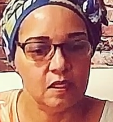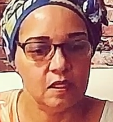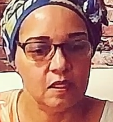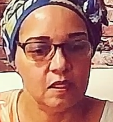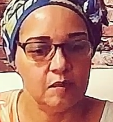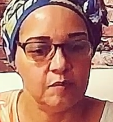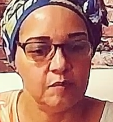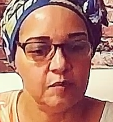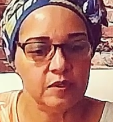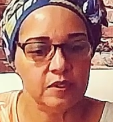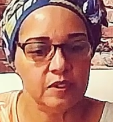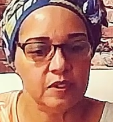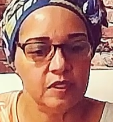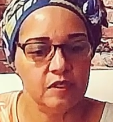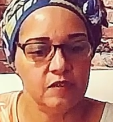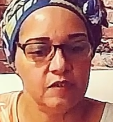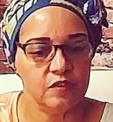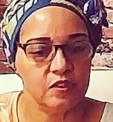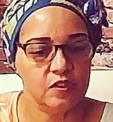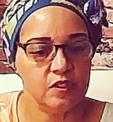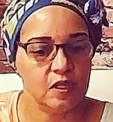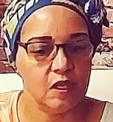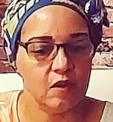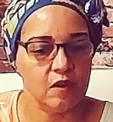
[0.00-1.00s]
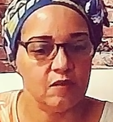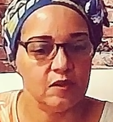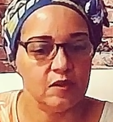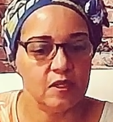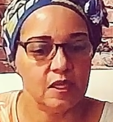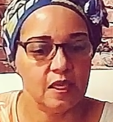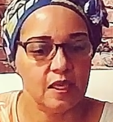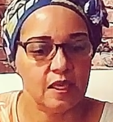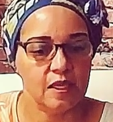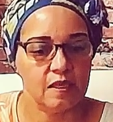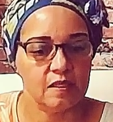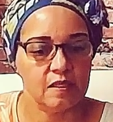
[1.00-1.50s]
believe she already
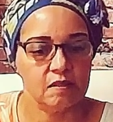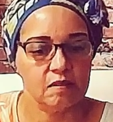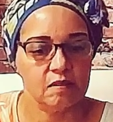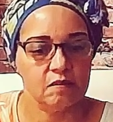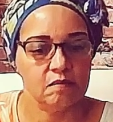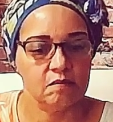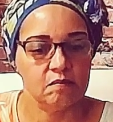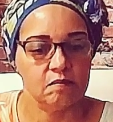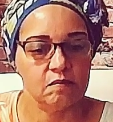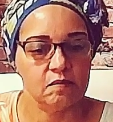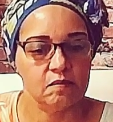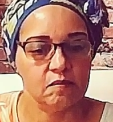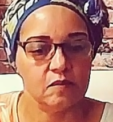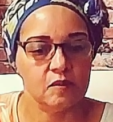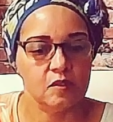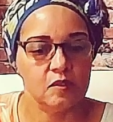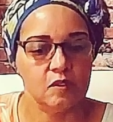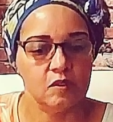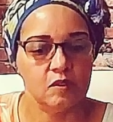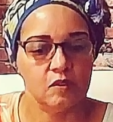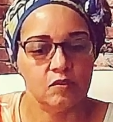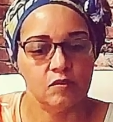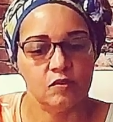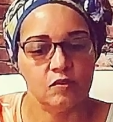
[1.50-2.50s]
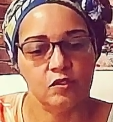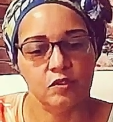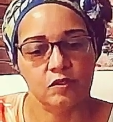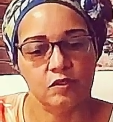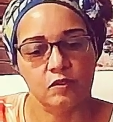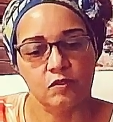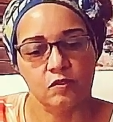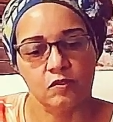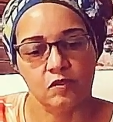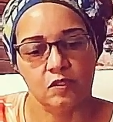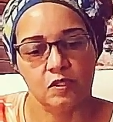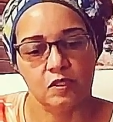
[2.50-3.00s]
had, you know,
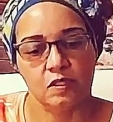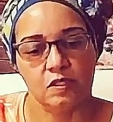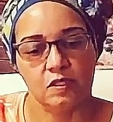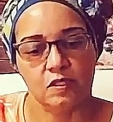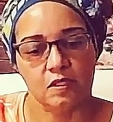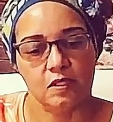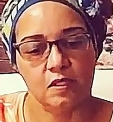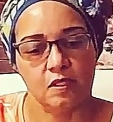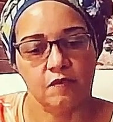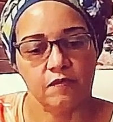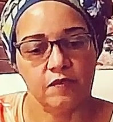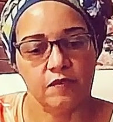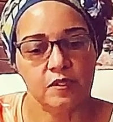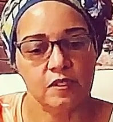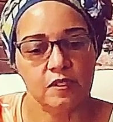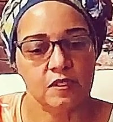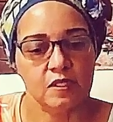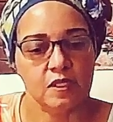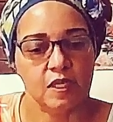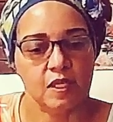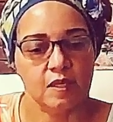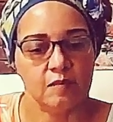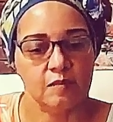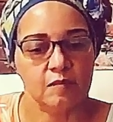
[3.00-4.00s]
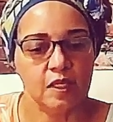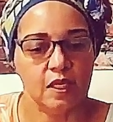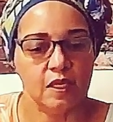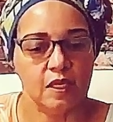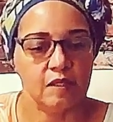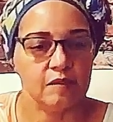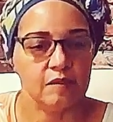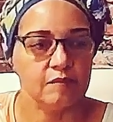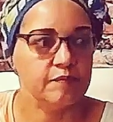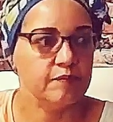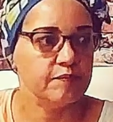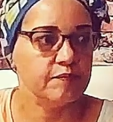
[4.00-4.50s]
children and stuff at the time. Yeah,
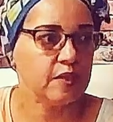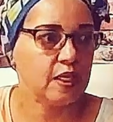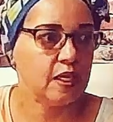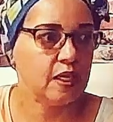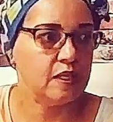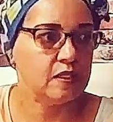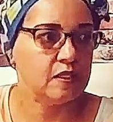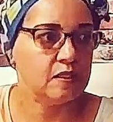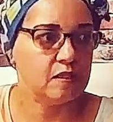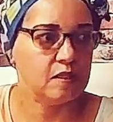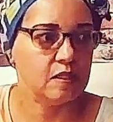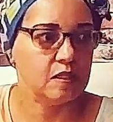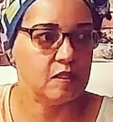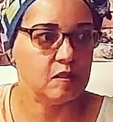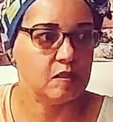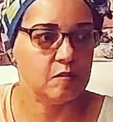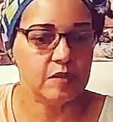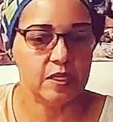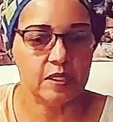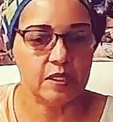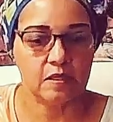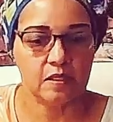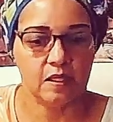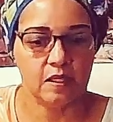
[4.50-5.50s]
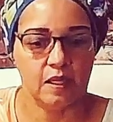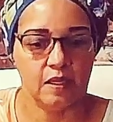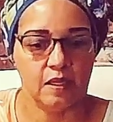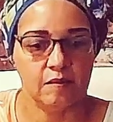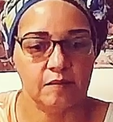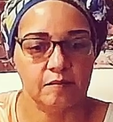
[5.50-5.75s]
I had to think about that.